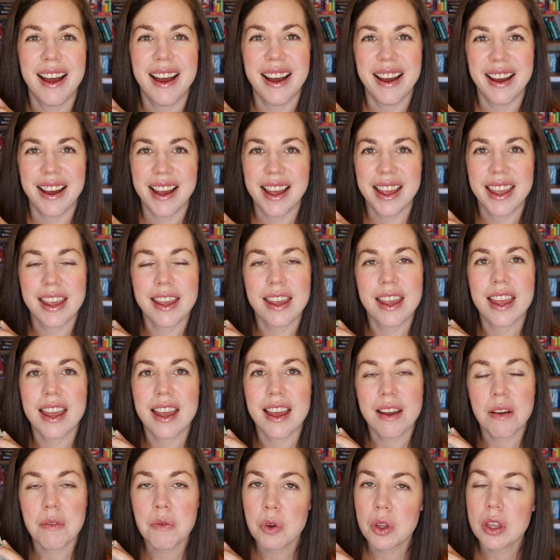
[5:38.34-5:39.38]
I
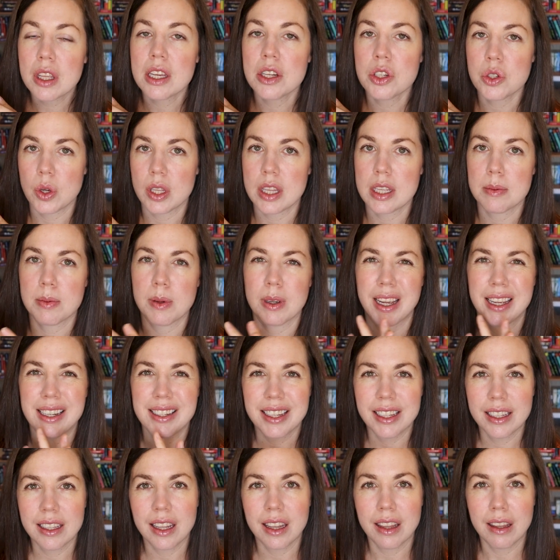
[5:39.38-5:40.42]
really enjoyed this book. I
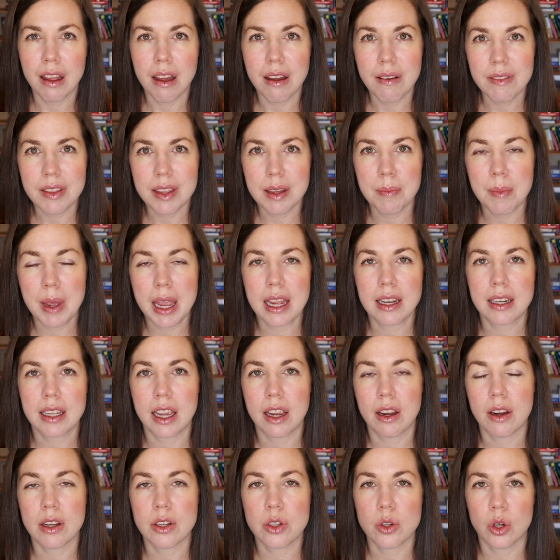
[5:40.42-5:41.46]
didn't love the main
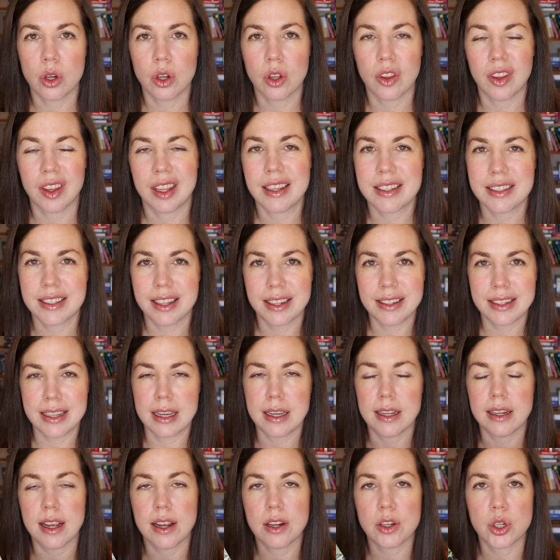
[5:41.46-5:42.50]
character, or at least the
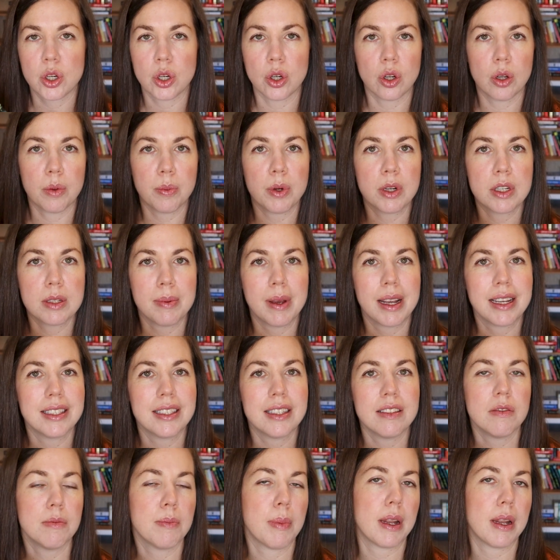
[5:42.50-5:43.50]
teenage girl perspective,